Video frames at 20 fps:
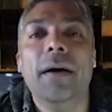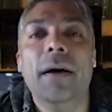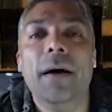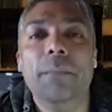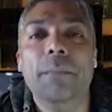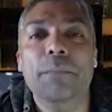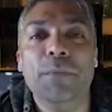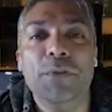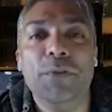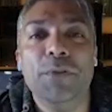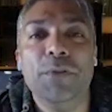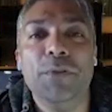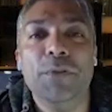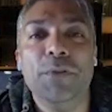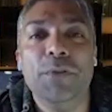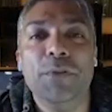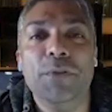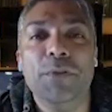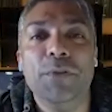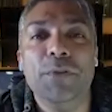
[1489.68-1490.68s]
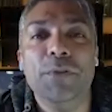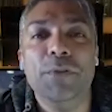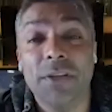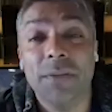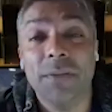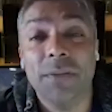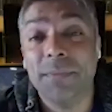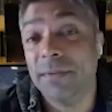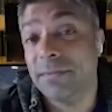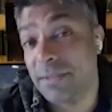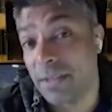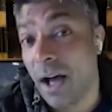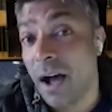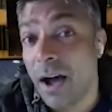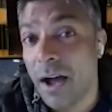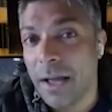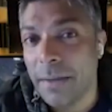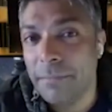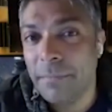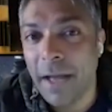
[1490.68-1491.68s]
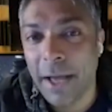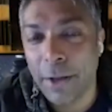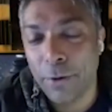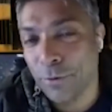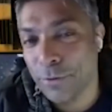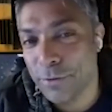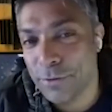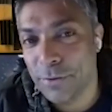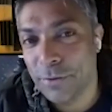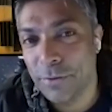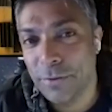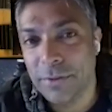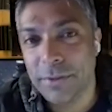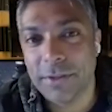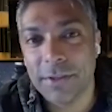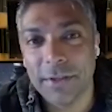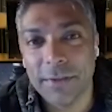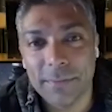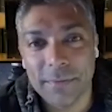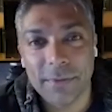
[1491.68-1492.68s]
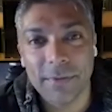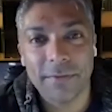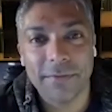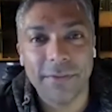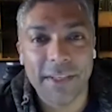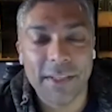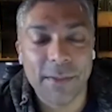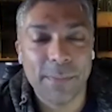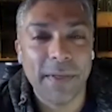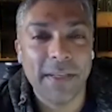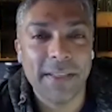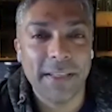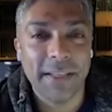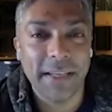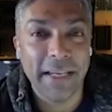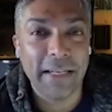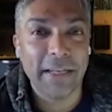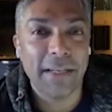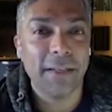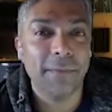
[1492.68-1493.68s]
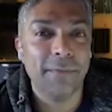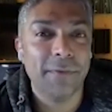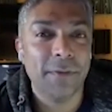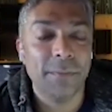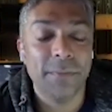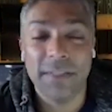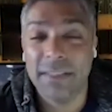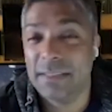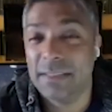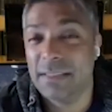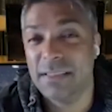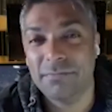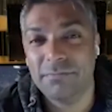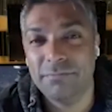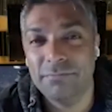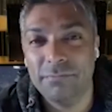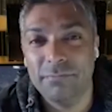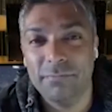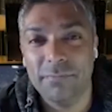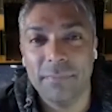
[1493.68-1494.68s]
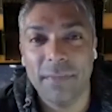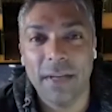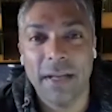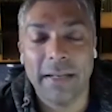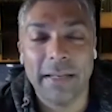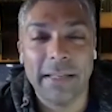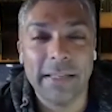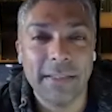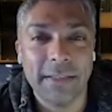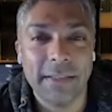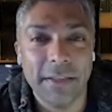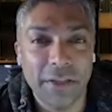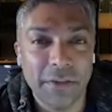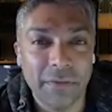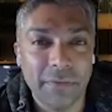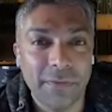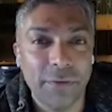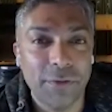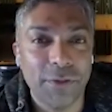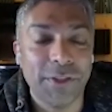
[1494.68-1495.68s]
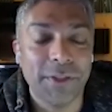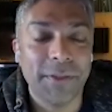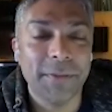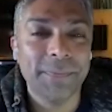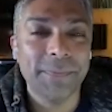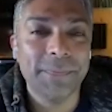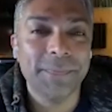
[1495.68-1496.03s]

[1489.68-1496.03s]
musician in terms of time, and also in terms of expecting income from this, at least in the near future.